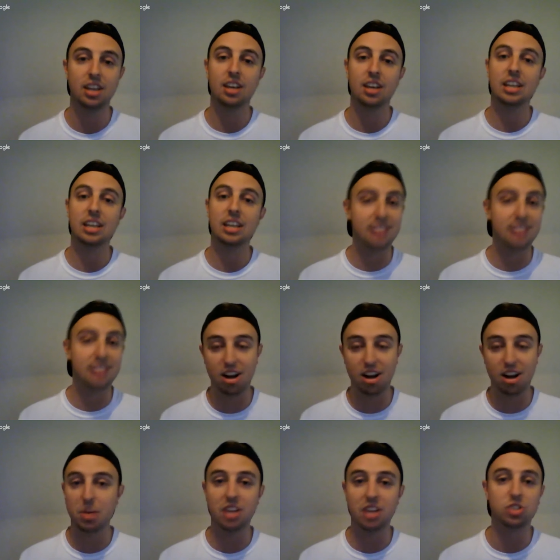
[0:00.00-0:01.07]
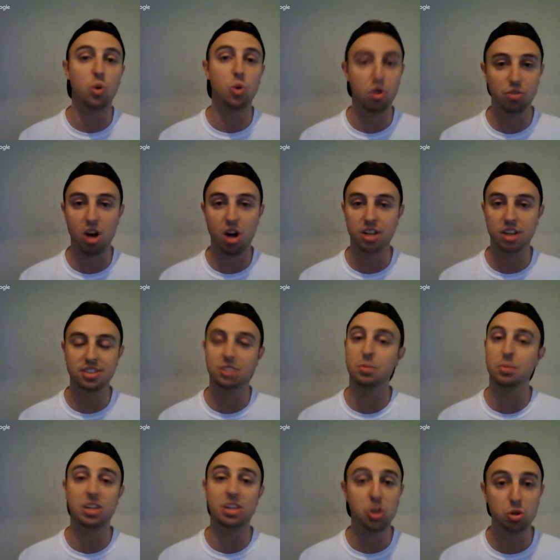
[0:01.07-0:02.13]
He's gotten on base, scored runs. It's
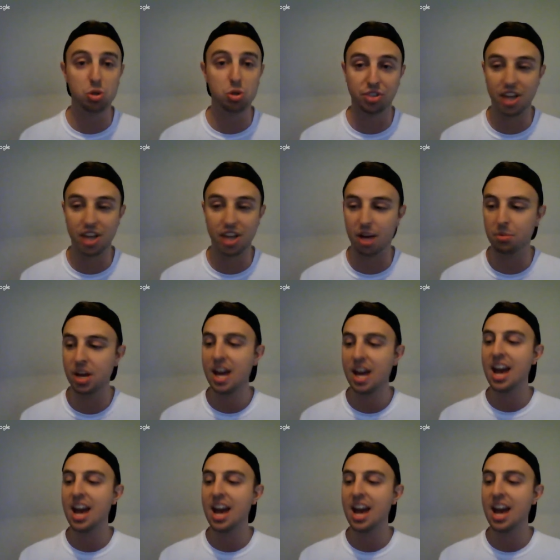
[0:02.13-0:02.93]
been huge for them.